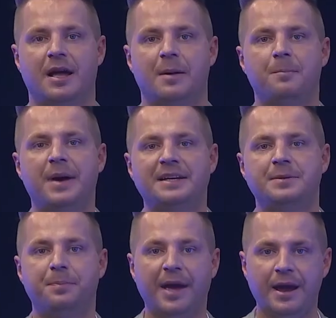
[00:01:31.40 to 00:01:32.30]
but a
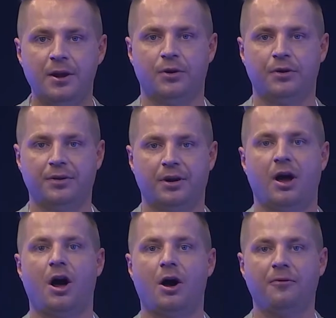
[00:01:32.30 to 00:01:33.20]
payload
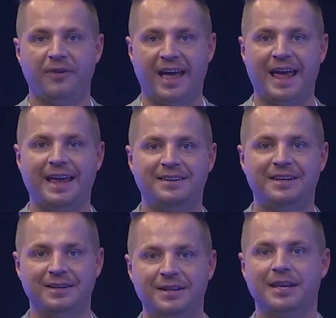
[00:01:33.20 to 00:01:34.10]
of
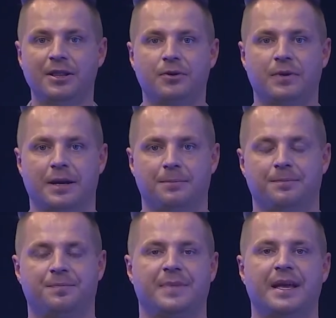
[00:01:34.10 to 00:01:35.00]
18 kilograms.
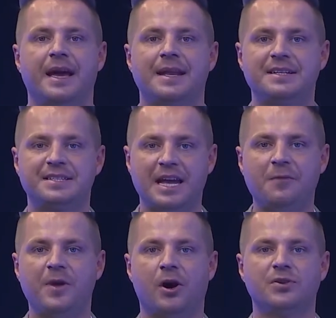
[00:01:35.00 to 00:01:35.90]
The same,
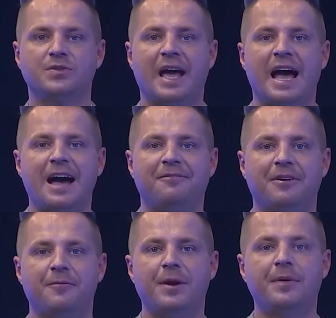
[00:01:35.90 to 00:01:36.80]
we also have a
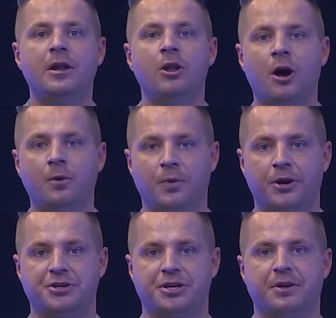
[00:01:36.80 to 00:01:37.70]
very long
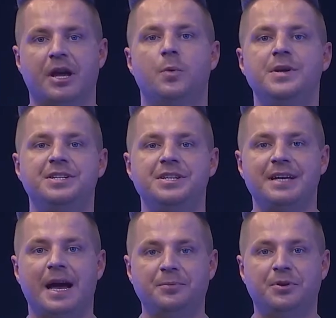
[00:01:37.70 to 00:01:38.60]
version which is
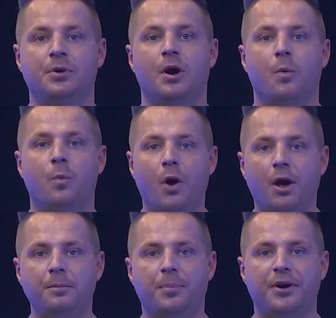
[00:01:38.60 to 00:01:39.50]
up to
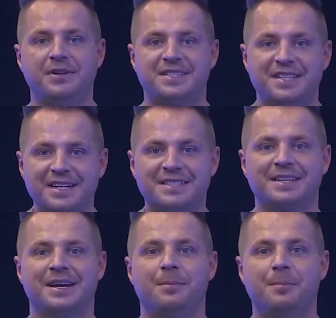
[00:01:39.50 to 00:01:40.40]
1.6
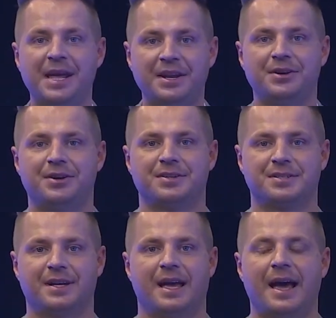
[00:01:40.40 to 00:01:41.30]
meters
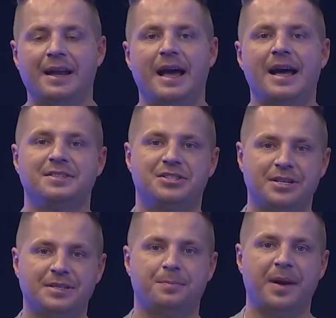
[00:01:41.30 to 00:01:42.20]
and has
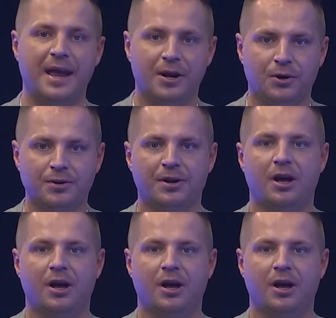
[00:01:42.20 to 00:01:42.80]
just a payload